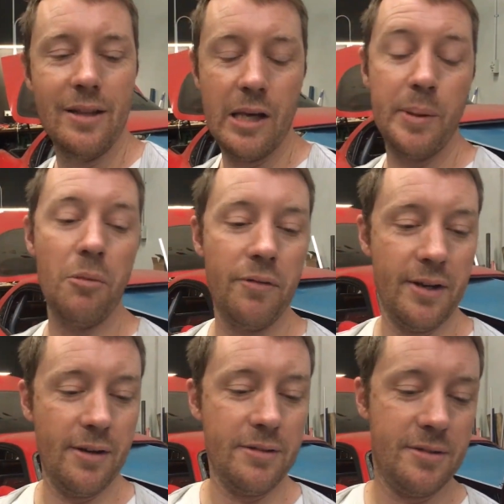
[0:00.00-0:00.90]
There'll be more
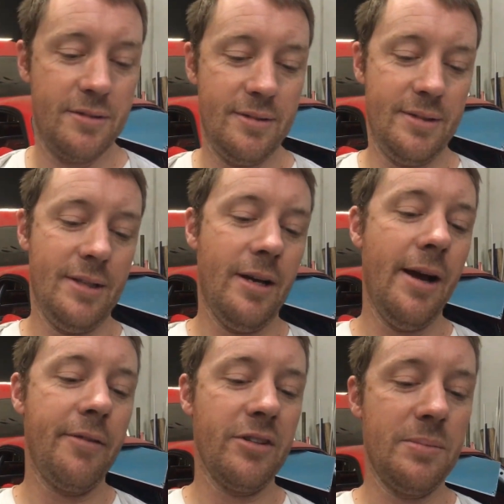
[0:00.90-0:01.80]
videos.
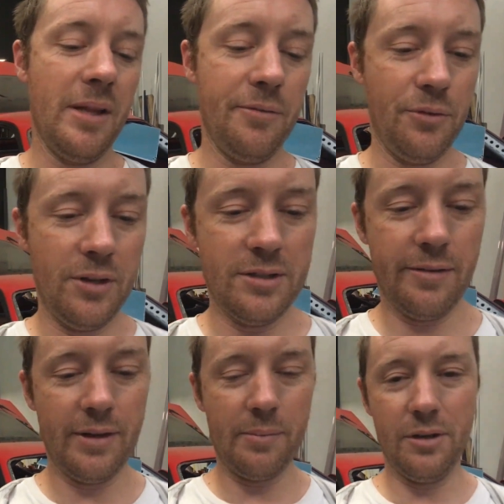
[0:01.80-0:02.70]
I've got some other footage I
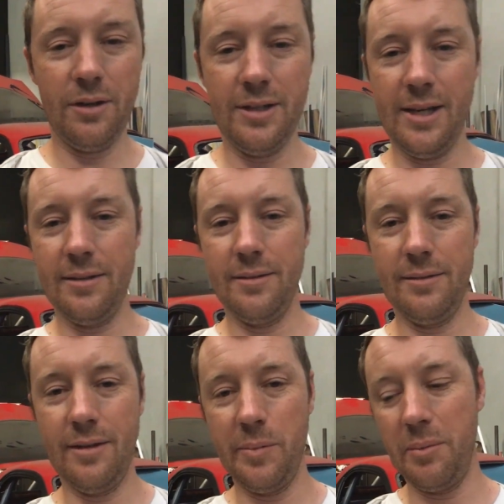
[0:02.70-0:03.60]
haven't uploaded yet
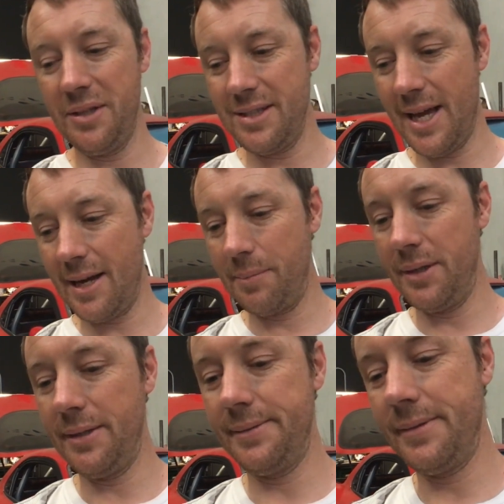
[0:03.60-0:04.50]
and I've been a bit slack,
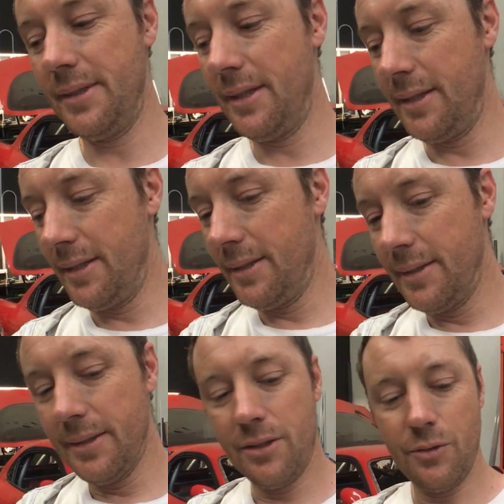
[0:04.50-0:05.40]
but
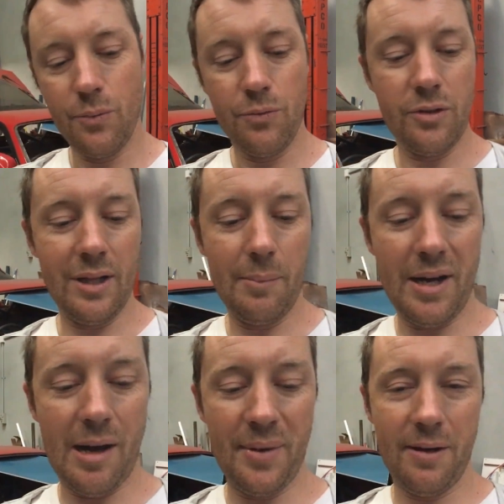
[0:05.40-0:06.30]
I'm trying to let
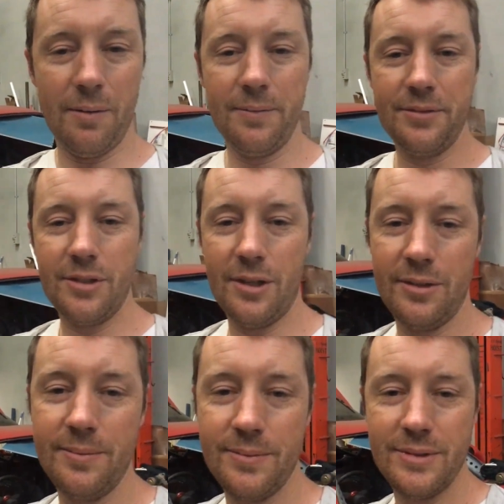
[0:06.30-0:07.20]
my arm heal. So
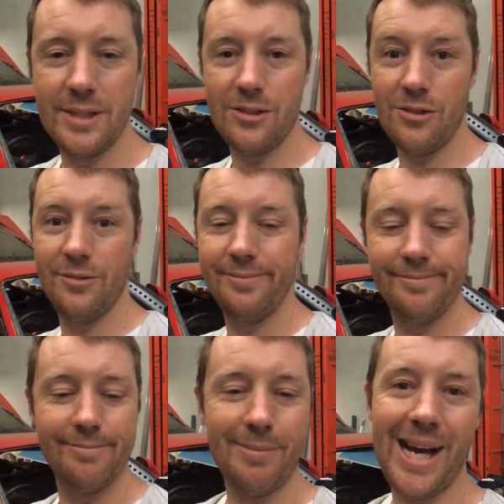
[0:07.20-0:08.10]
see you soon.
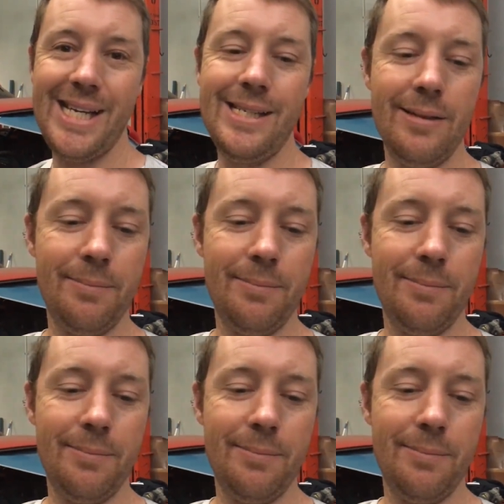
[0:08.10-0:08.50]
Bye.